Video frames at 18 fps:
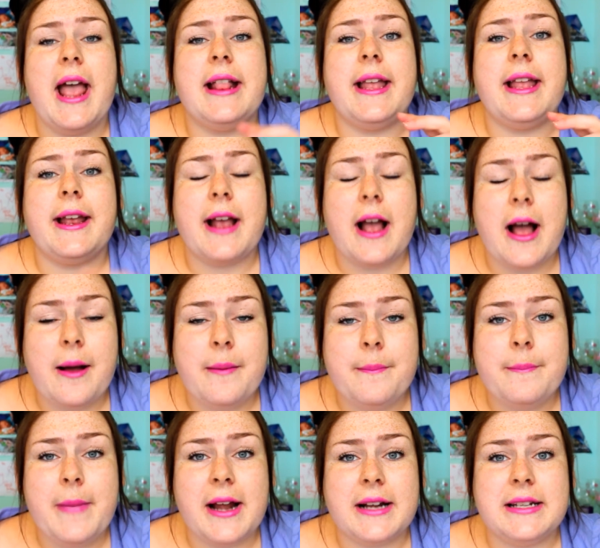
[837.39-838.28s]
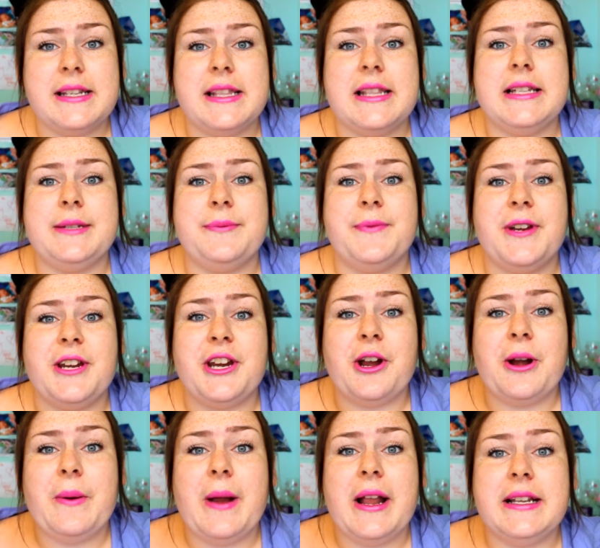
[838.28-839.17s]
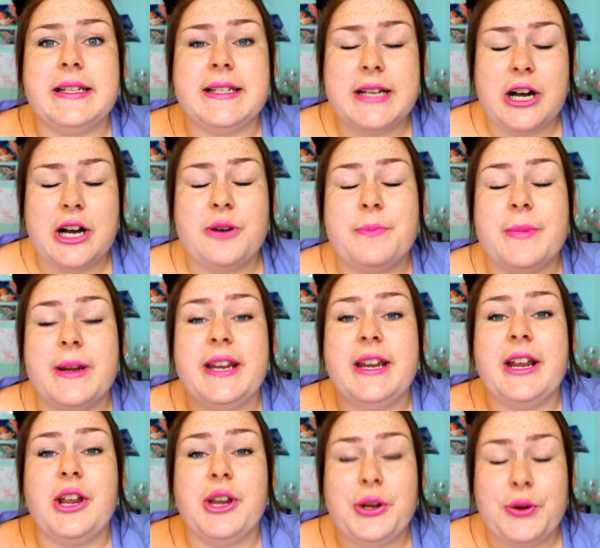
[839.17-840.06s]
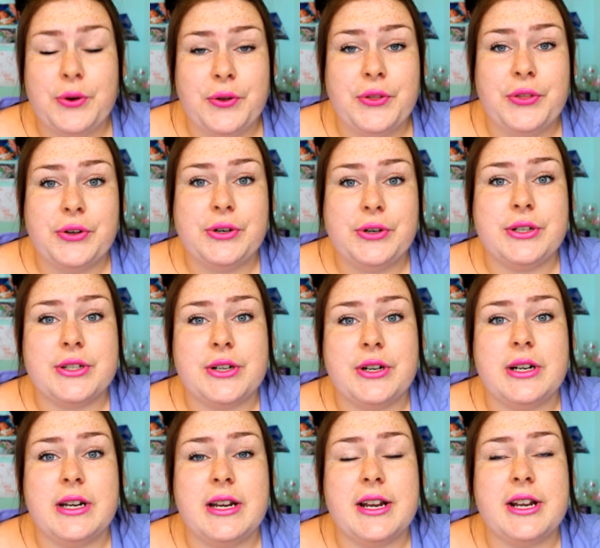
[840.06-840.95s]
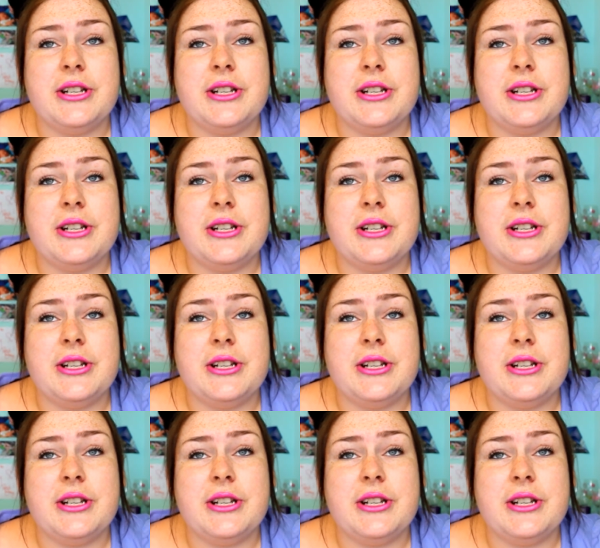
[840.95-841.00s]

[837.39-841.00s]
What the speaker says: and then come back to this video and tell me your thoughts on it,